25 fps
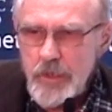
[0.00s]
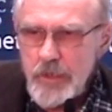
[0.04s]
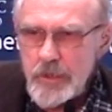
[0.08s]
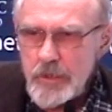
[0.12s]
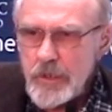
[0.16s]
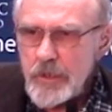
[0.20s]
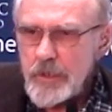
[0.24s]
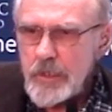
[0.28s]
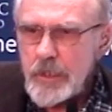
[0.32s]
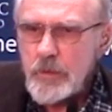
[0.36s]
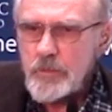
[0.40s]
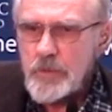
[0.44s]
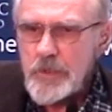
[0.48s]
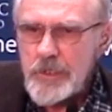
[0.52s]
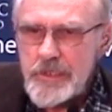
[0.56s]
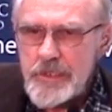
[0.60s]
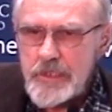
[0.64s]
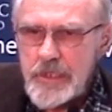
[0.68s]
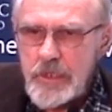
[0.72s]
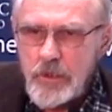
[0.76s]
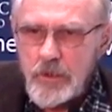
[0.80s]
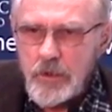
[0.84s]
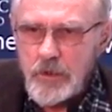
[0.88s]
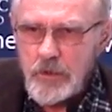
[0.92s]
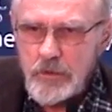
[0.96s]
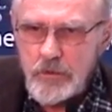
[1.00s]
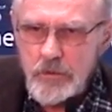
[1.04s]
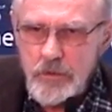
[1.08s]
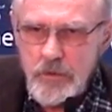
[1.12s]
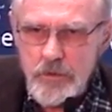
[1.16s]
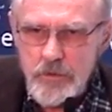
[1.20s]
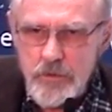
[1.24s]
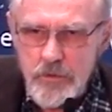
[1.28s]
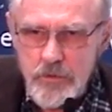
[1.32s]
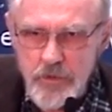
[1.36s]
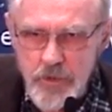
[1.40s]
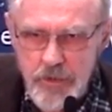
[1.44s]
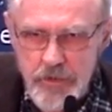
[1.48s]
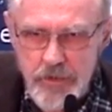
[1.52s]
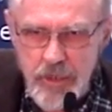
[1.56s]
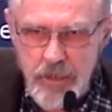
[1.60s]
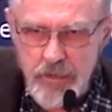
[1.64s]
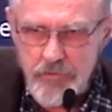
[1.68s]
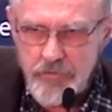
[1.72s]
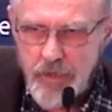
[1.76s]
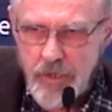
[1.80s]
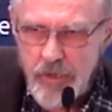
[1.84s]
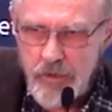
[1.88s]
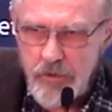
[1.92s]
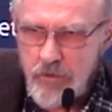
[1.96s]
Then can we still do the kind
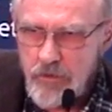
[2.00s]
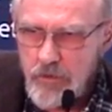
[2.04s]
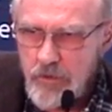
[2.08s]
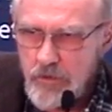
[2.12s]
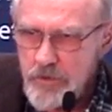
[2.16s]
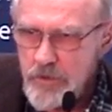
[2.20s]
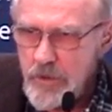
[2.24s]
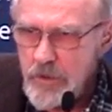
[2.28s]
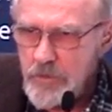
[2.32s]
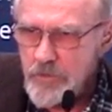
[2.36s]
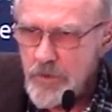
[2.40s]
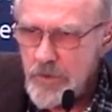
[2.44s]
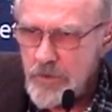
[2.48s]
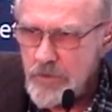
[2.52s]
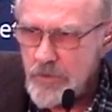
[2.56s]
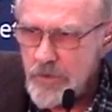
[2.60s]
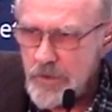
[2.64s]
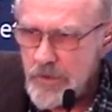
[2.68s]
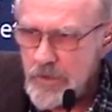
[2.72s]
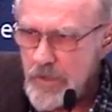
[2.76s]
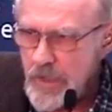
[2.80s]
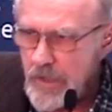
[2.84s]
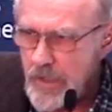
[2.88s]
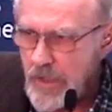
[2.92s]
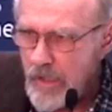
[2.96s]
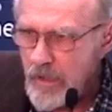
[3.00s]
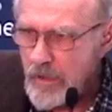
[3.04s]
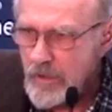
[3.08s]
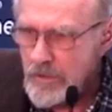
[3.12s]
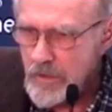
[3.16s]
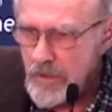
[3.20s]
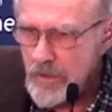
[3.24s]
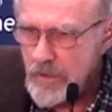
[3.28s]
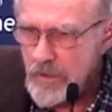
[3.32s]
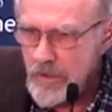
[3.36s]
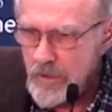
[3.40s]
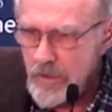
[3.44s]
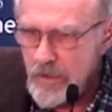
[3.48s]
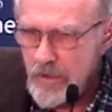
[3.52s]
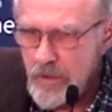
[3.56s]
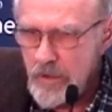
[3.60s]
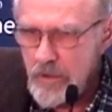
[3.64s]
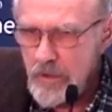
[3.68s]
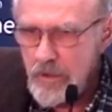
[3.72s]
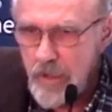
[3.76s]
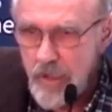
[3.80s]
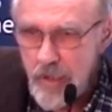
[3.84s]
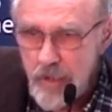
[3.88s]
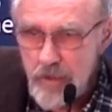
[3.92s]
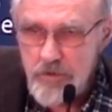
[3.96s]
of agriculture that we're doing today?
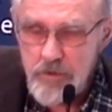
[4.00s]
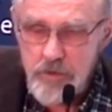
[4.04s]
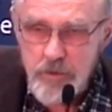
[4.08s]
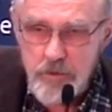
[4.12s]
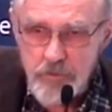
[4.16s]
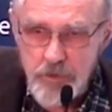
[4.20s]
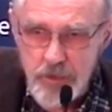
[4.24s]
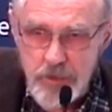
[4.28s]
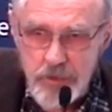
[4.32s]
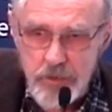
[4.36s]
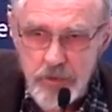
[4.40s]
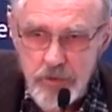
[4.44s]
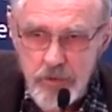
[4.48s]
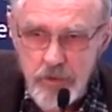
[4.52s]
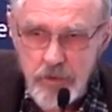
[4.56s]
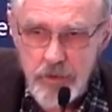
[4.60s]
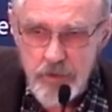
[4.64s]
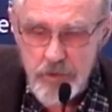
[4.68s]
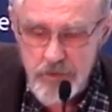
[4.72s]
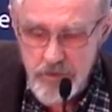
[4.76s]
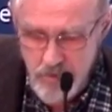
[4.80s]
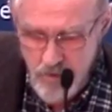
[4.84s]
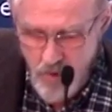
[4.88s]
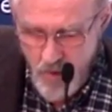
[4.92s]
And the answer to me clearly is